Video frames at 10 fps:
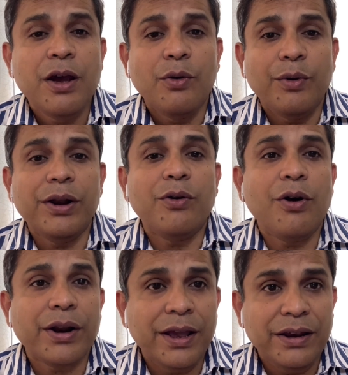where
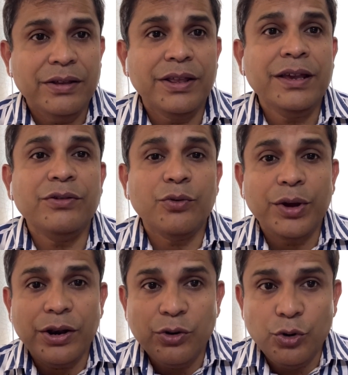or anything we
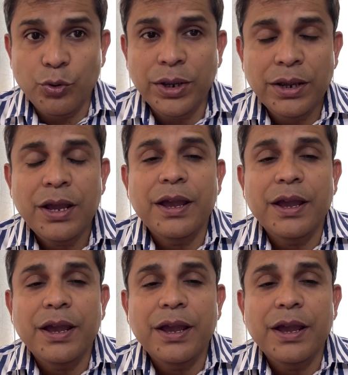are doing,